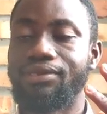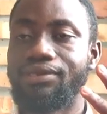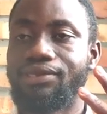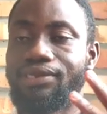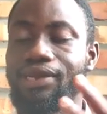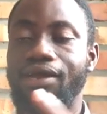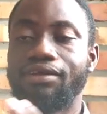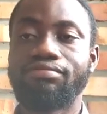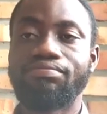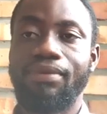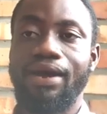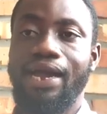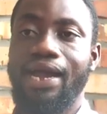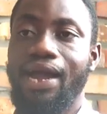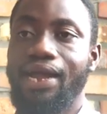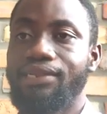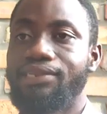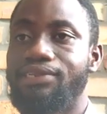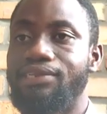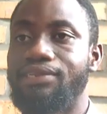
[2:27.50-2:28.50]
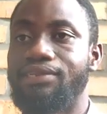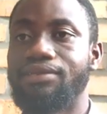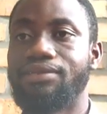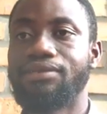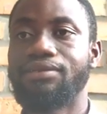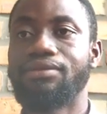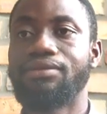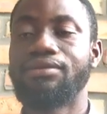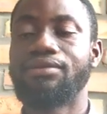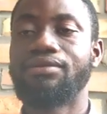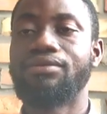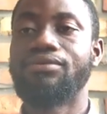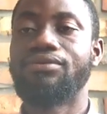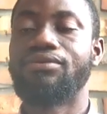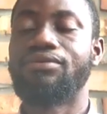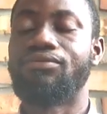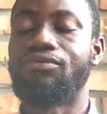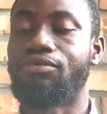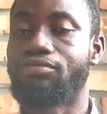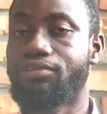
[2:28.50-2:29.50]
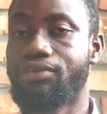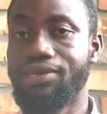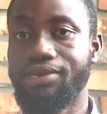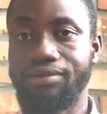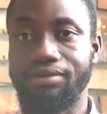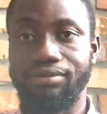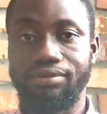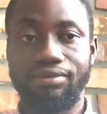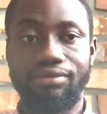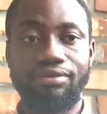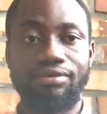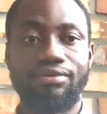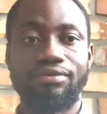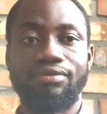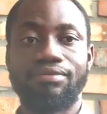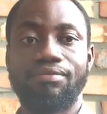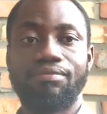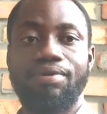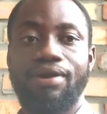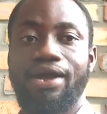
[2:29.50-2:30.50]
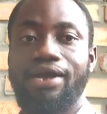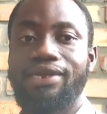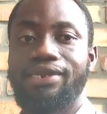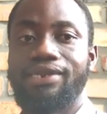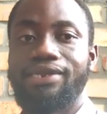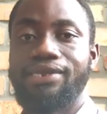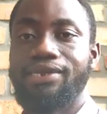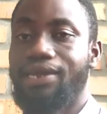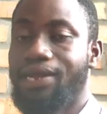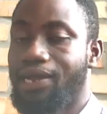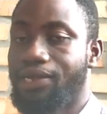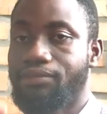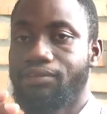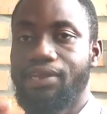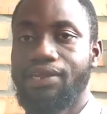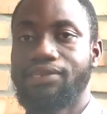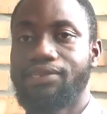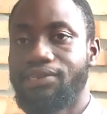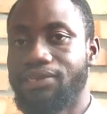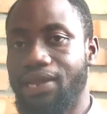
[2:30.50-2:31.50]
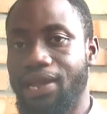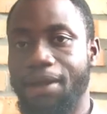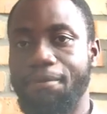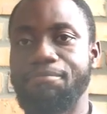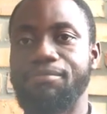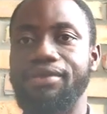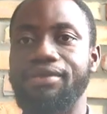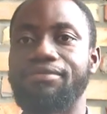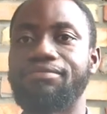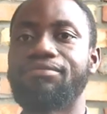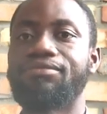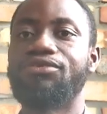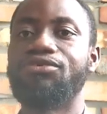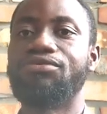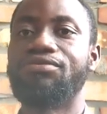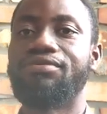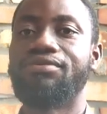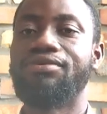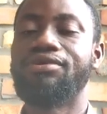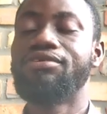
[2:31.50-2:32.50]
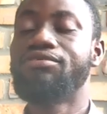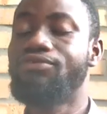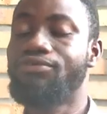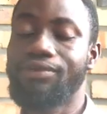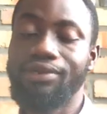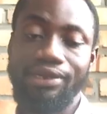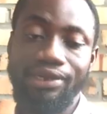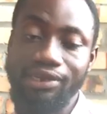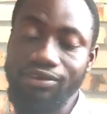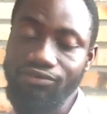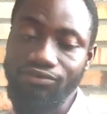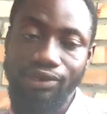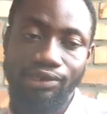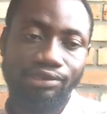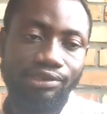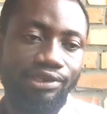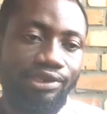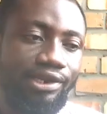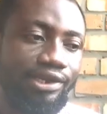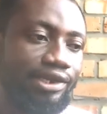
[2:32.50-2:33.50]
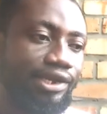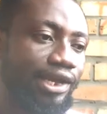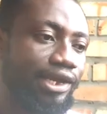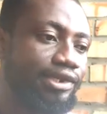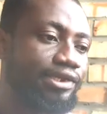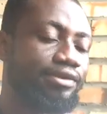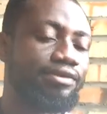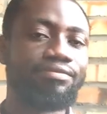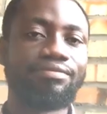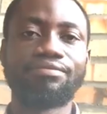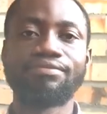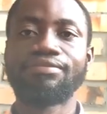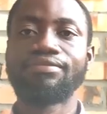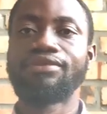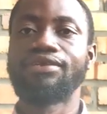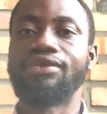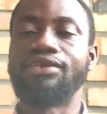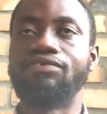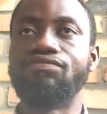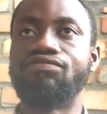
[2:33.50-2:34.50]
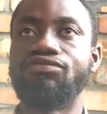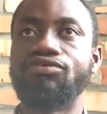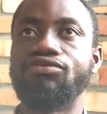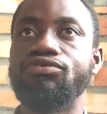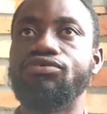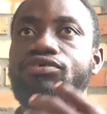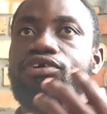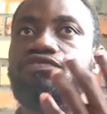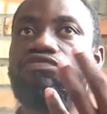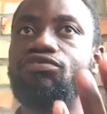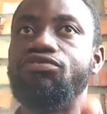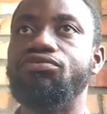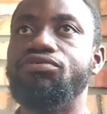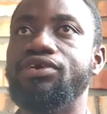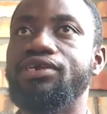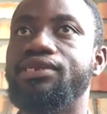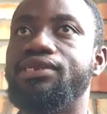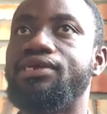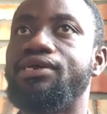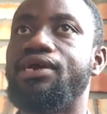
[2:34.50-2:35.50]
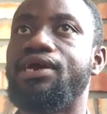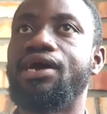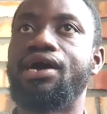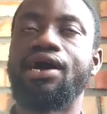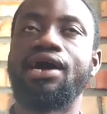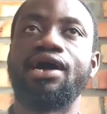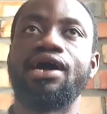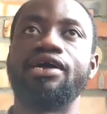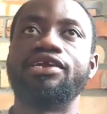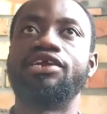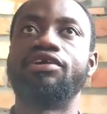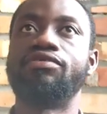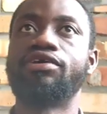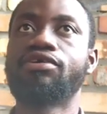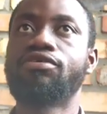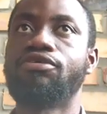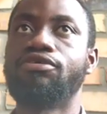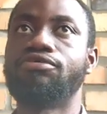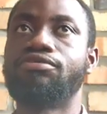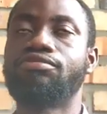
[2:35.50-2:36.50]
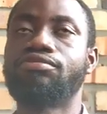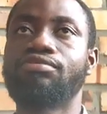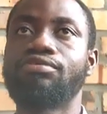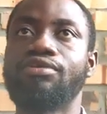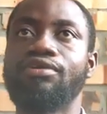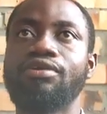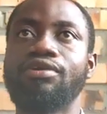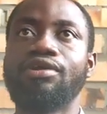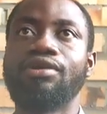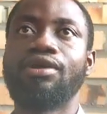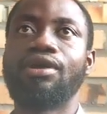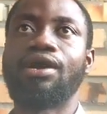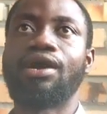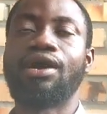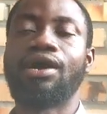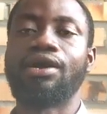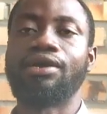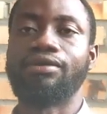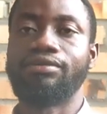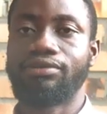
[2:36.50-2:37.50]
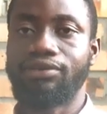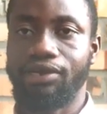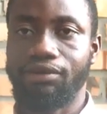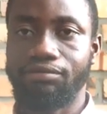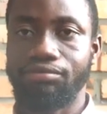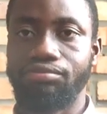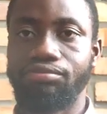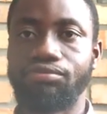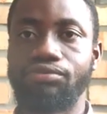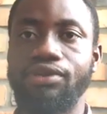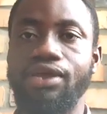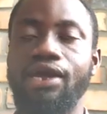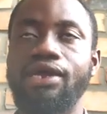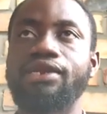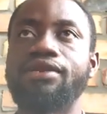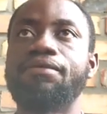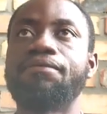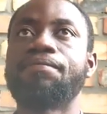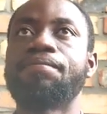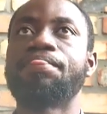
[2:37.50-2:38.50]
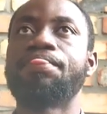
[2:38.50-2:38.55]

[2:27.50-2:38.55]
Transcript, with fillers: Charles McCarthy was killed by the Asante army. In- interestingly, and if you if you read uh, the records, uh, it tells you that